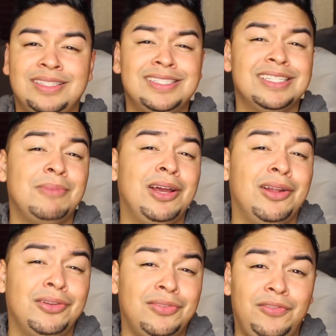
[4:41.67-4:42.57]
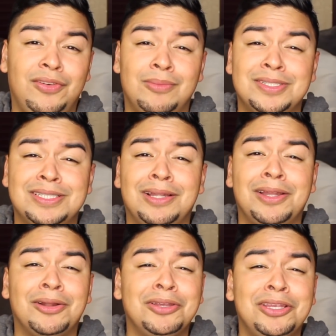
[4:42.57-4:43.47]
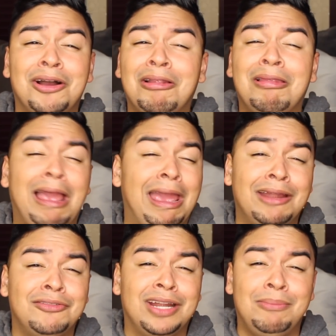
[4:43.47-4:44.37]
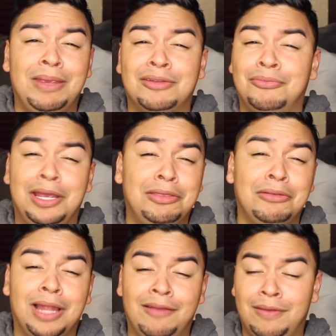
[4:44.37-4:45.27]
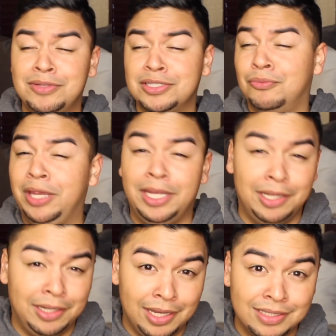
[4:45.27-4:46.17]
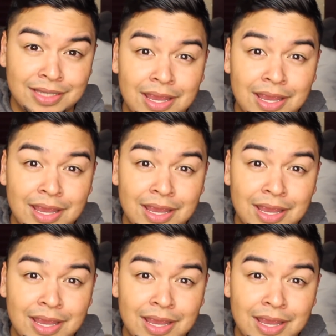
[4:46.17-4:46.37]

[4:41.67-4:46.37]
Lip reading: This is my honest review. I'm just a little young lad trying to make his way through life. I'm just winging it, guys.